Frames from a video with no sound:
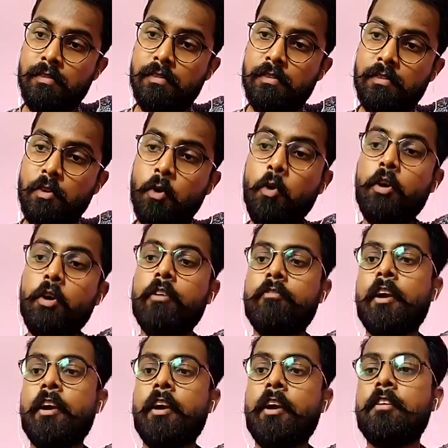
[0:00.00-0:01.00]
Okay, fine.
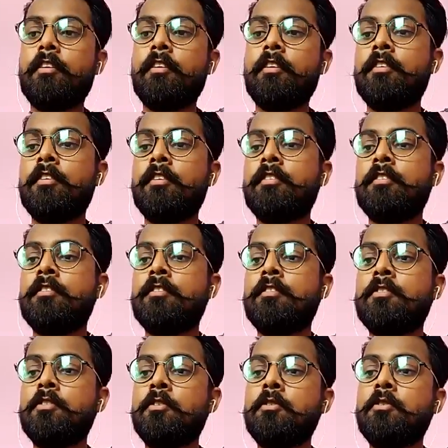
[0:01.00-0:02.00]
So
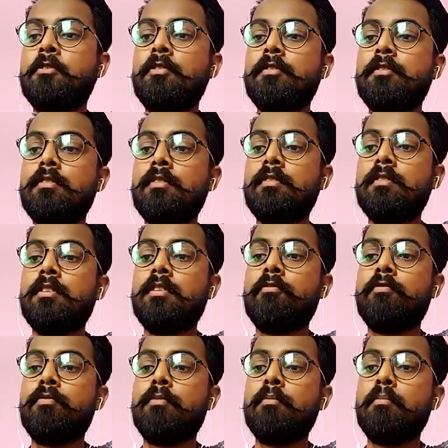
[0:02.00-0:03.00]
the
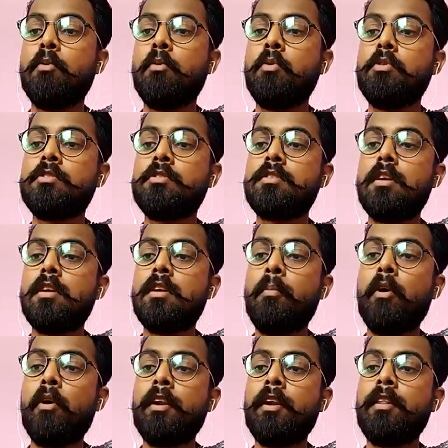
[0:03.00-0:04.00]
most
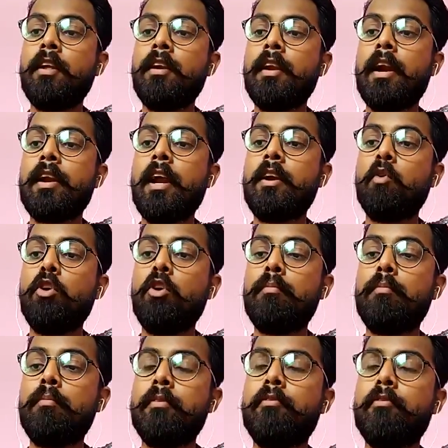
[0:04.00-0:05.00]
important thing that I told
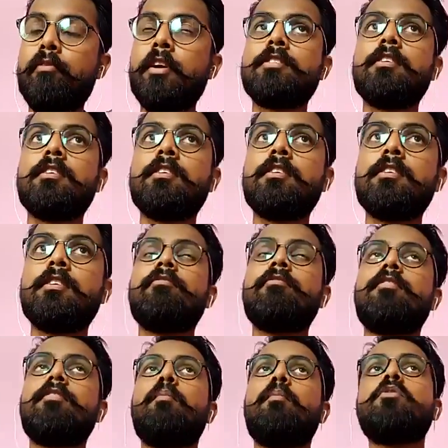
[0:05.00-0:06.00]
before itself, the most
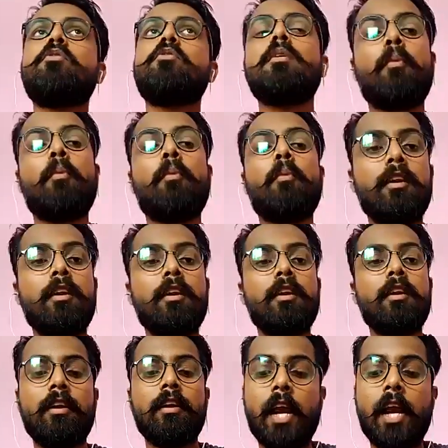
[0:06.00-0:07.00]
important thing that you
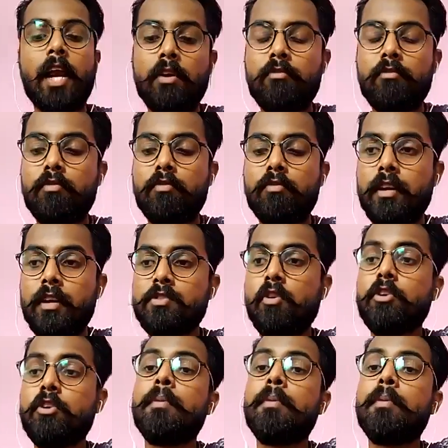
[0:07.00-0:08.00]
have to work is on your
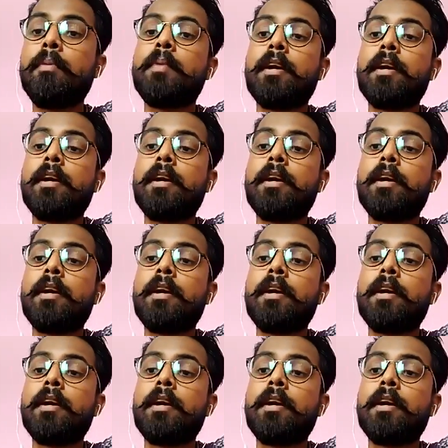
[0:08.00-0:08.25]
perspective.